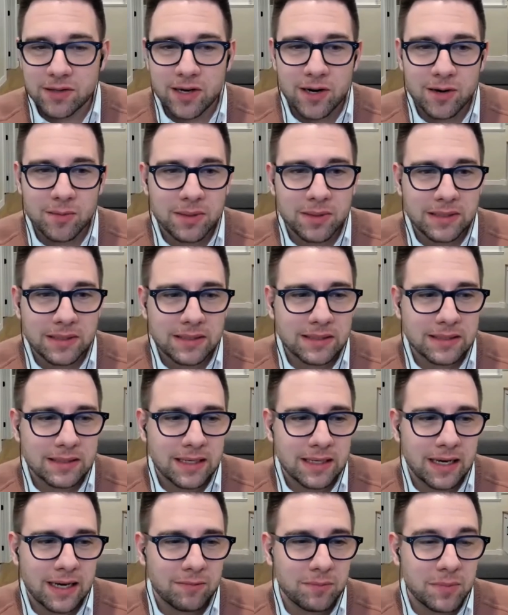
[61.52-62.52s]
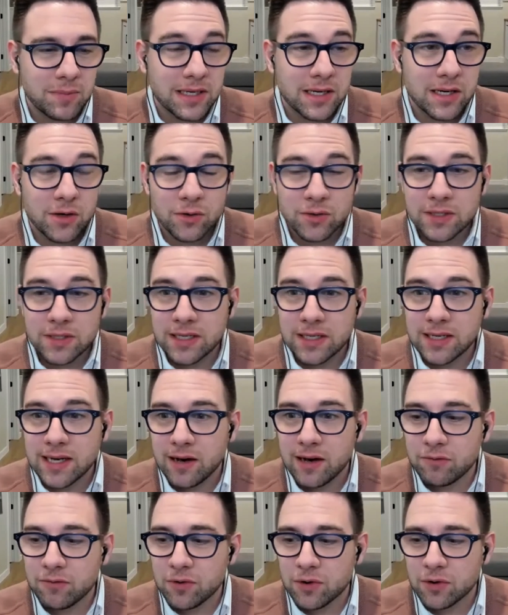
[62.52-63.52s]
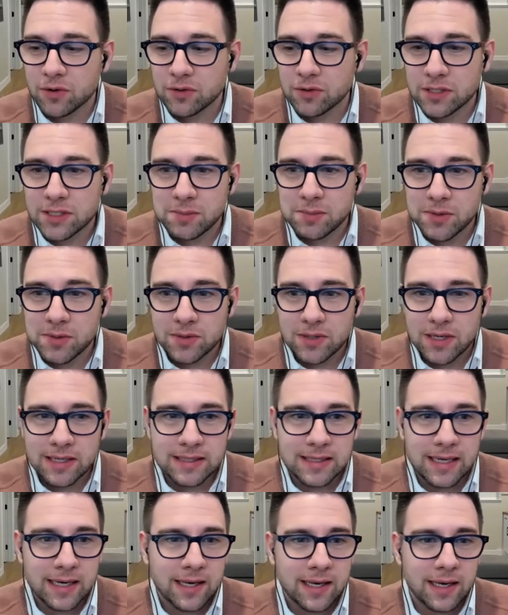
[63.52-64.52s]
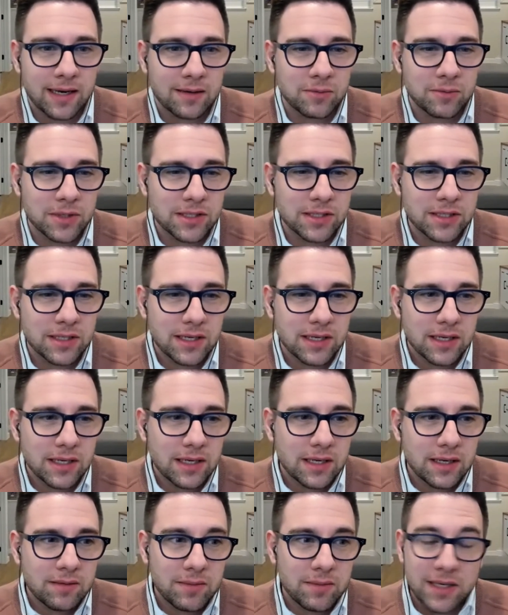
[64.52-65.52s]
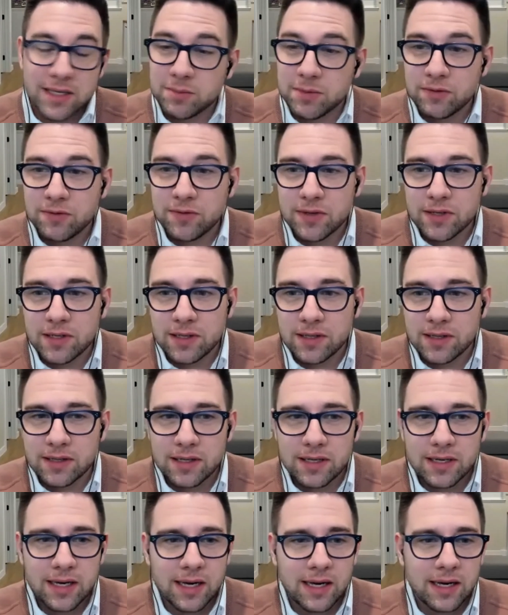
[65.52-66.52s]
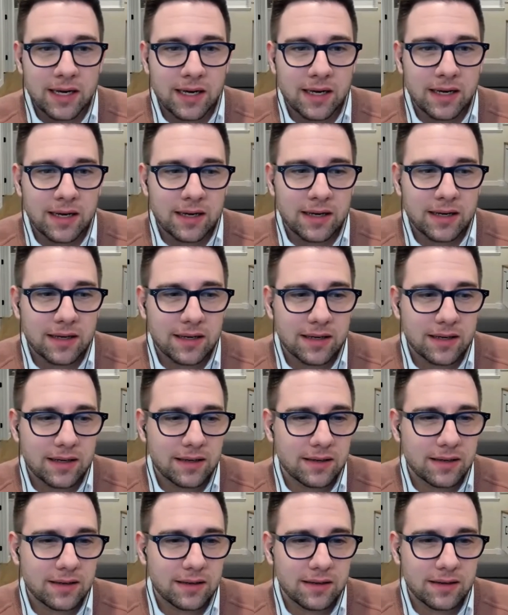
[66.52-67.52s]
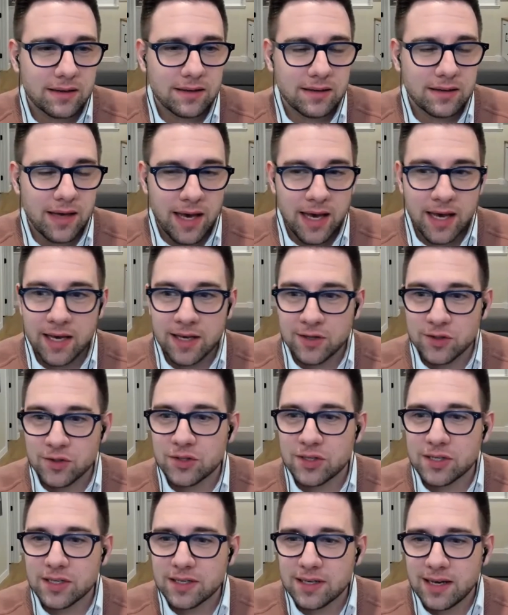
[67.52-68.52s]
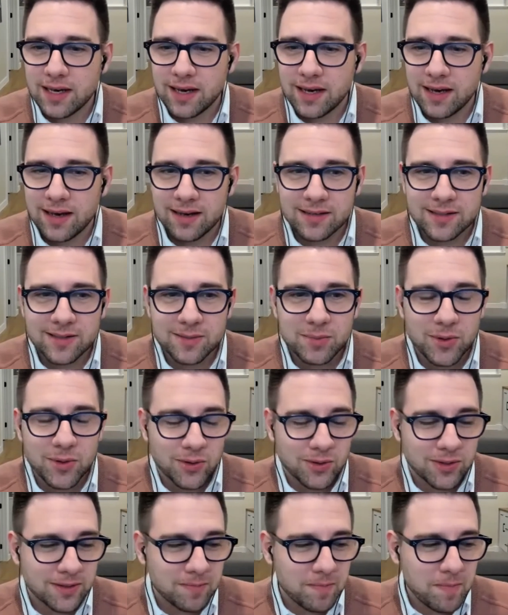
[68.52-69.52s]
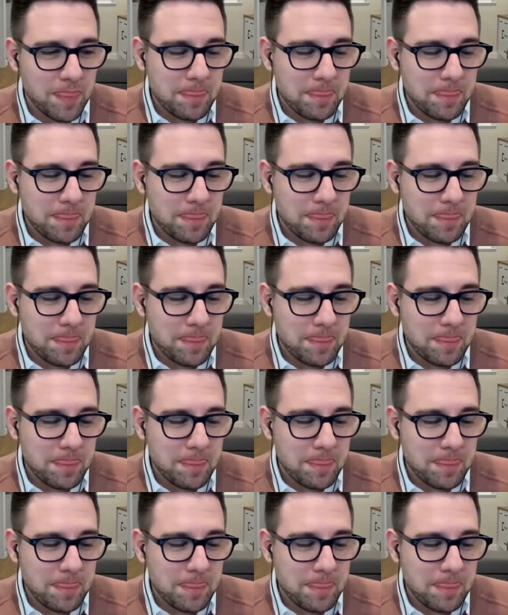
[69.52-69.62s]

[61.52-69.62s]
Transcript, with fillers: therapist. Uh, I've been an O T now for just about a decade, which makes me feel uh, aged, uh, I suppose.